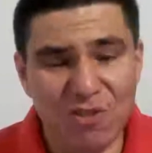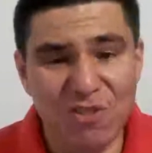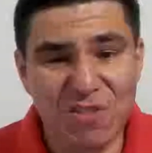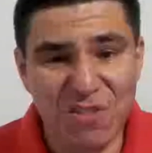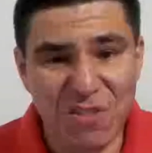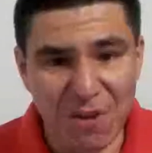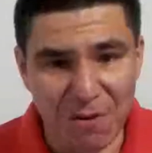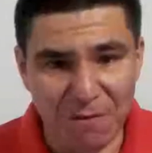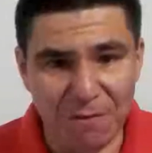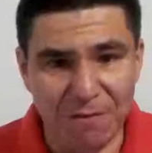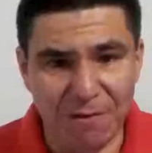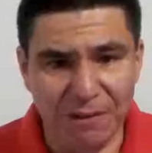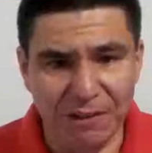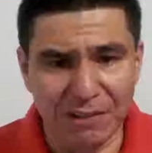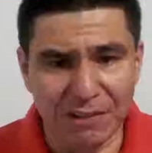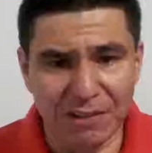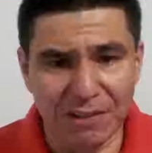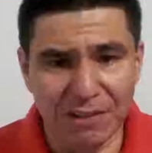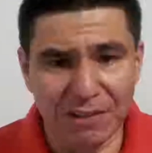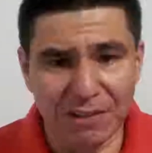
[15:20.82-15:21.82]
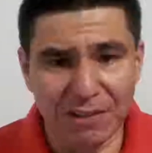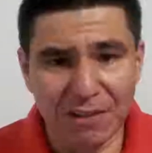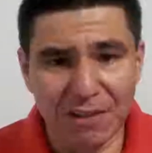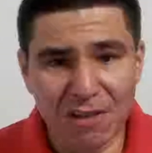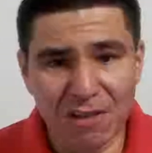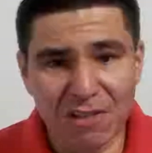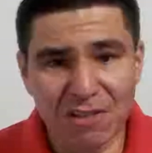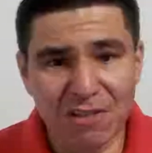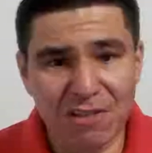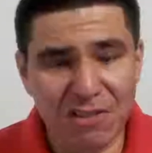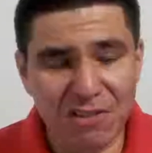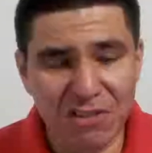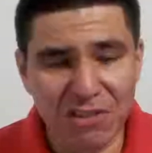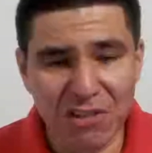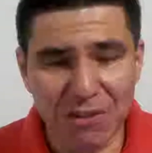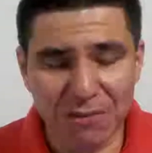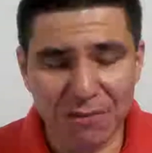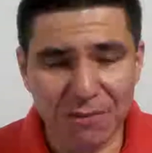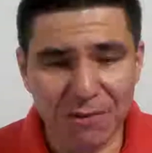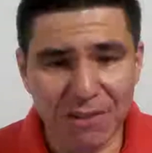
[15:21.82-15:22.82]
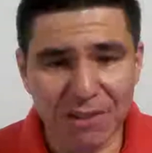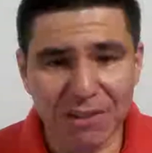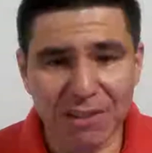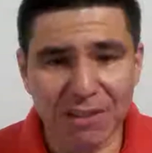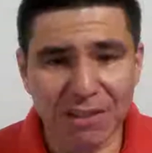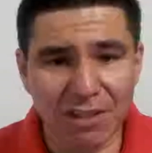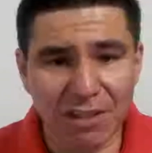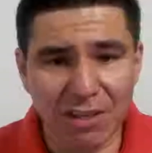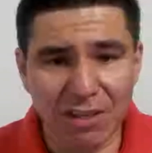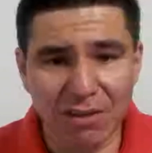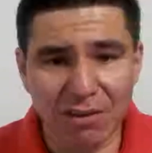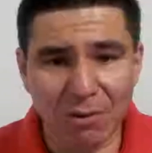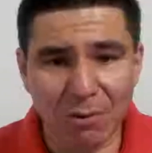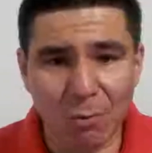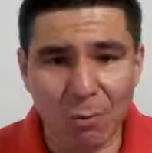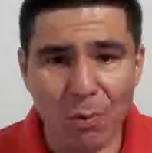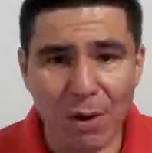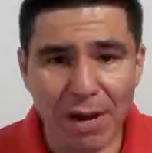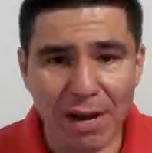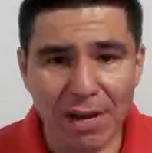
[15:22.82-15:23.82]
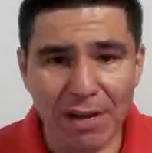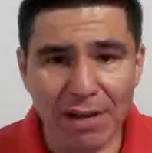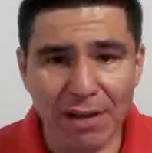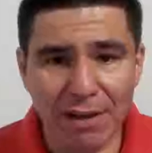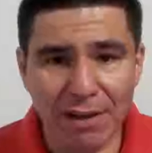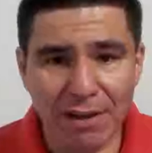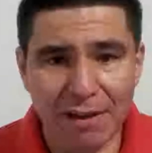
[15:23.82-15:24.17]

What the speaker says: different. Different in a way